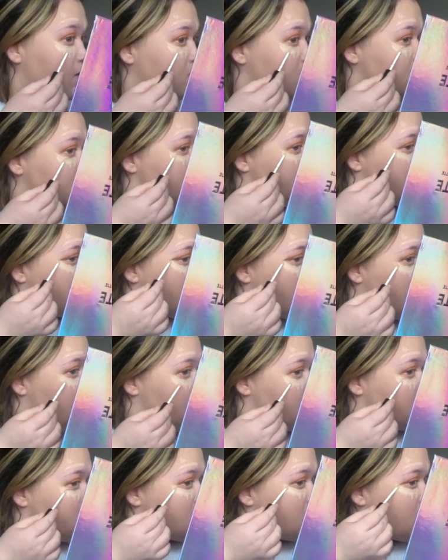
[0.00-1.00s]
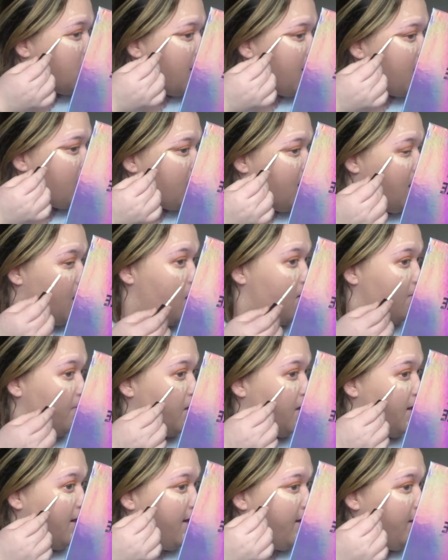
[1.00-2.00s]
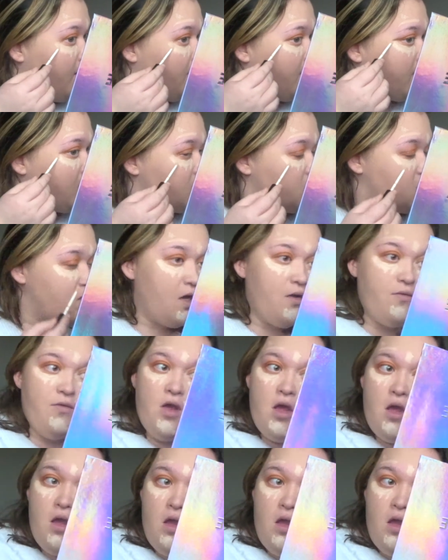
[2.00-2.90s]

I just take that up a little bit, just kind of